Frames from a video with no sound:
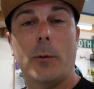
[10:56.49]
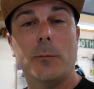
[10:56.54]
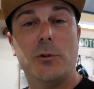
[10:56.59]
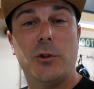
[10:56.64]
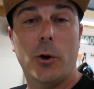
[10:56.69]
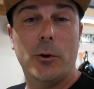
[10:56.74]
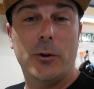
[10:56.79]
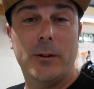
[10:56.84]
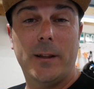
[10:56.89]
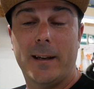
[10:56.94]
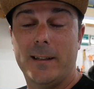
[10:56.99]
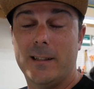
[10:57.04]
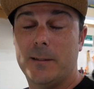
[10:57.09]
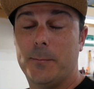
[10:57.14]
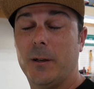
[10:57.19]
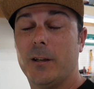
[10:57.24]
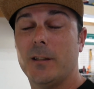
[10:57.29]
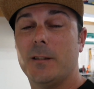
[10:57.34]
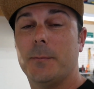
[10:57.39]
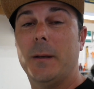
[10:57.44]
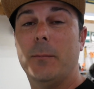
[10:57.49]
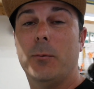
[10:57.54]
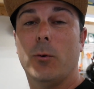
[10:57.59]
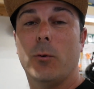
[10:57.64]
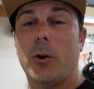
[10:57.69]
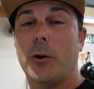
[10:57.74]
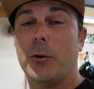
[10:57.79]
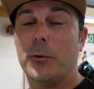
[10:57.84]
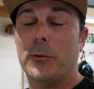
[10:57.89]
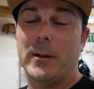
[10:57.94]
I'm showing you that is because people
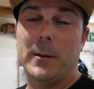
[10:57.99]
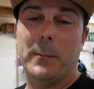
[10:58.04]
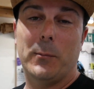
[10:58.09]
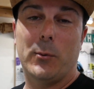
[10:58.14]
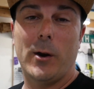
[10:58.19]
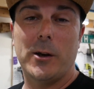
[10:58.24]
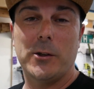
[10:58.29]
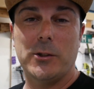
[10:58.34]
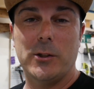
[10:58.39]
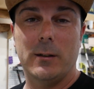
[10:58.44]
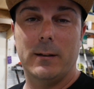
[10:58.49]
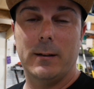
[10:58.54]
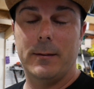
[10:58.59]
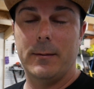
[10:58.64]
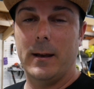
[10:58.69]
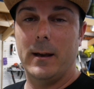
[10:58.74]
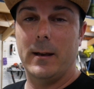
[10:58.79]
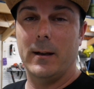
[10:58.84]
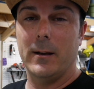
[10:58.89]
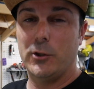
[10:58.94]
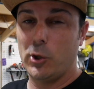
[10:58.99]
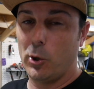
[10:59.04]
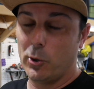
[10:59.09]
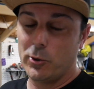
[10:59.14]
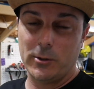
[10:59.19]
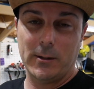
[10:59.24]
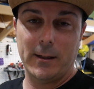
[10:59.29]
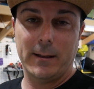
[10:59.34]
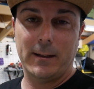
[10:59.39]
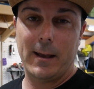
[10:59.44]
were under the impression that a
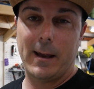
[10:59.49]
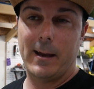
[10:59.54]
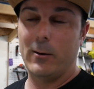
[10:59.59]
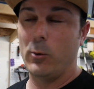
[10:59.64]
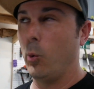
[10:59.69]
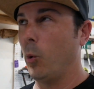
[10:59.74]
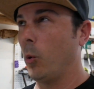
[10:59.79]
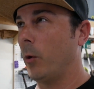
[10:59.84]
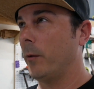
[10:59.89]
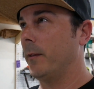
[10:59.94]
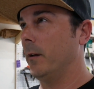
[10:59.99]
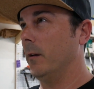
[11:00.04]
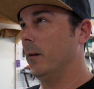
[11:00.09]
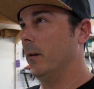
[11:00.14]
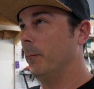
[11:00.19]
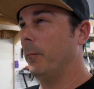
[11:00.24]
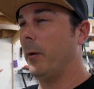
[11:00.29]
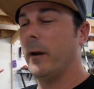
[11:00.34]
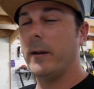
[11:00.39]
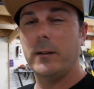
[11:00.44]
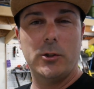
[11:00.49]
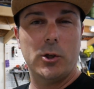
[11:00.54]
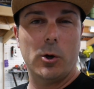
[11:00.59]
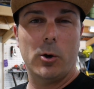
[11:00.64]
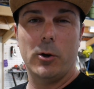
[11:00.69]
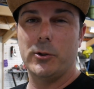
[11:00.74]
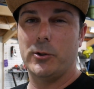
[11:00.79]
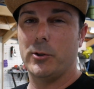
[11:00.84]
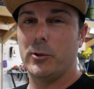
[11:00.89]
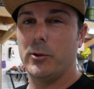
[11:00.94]
charger like that, or the bike
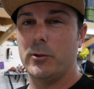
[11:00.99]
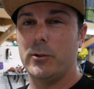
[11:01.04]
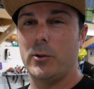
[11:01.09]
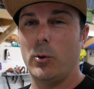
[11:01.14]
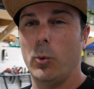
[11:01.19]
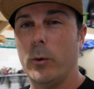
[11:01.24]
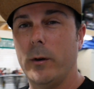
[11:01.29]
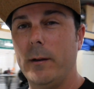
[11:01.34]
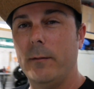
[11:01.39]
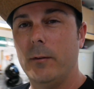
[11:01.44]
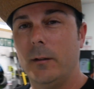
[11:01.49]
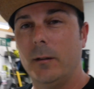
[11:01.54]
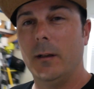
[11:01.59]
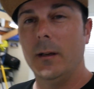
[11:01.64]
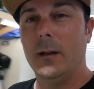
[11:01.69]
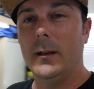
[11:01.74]
chargers, or even